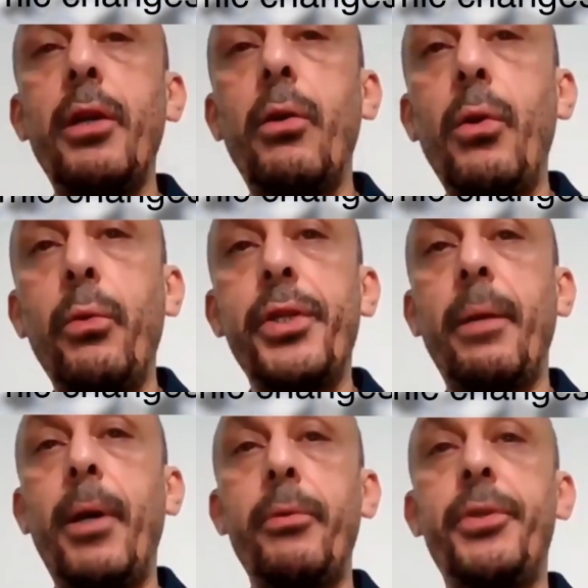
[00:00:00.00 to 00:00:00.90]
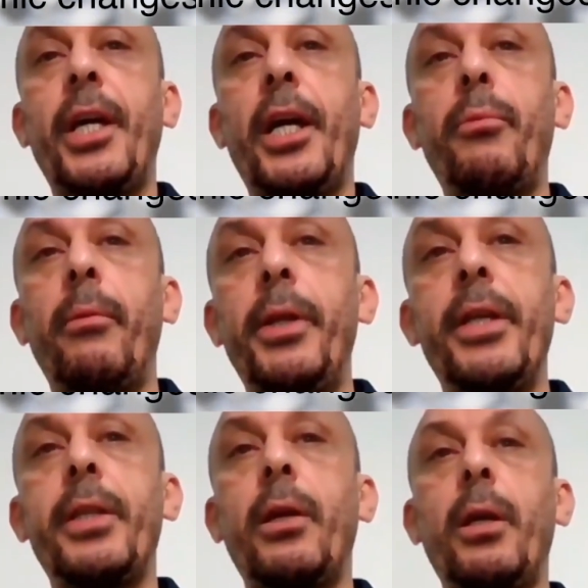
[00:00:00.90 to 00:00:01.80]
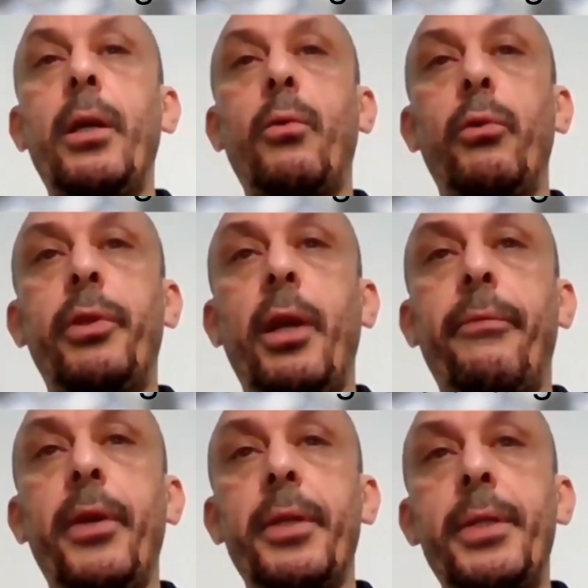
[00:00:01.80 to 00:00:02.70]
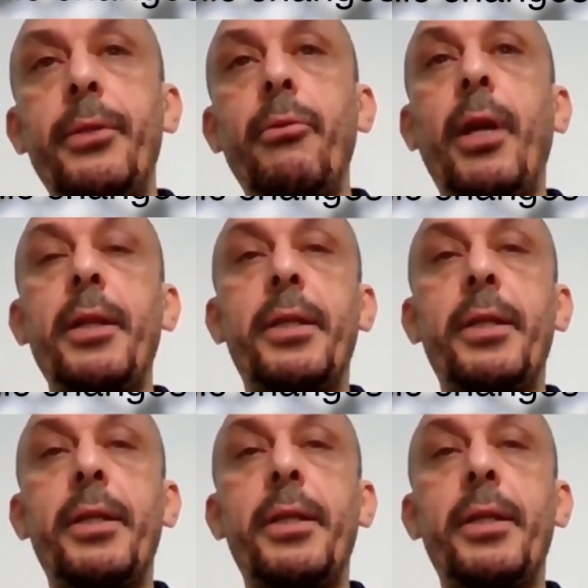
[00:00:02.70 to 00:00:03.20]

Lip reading: talking always about the albumin is a controversy.